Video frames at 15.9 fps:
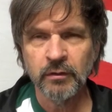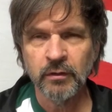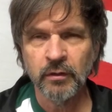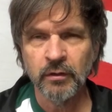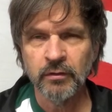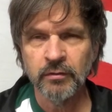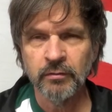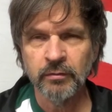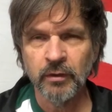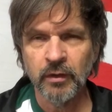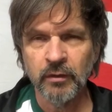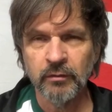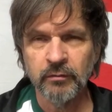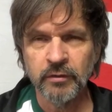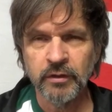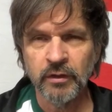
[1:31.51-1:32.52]
or
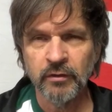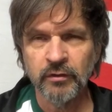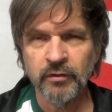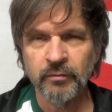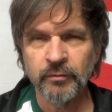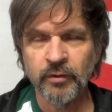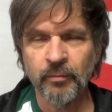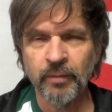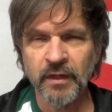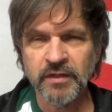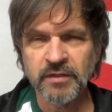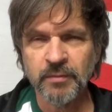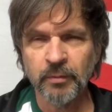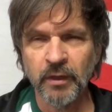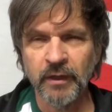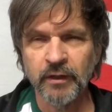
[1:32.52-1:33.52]
the
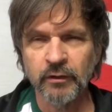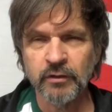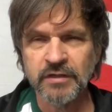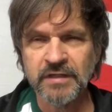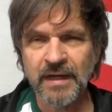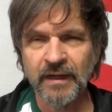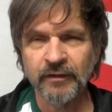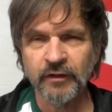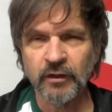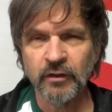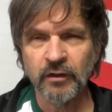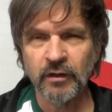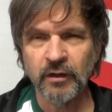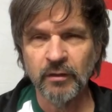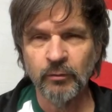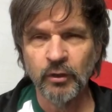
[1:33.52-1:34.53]
best players at the
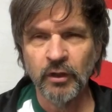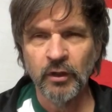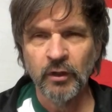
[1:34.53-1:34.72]
club,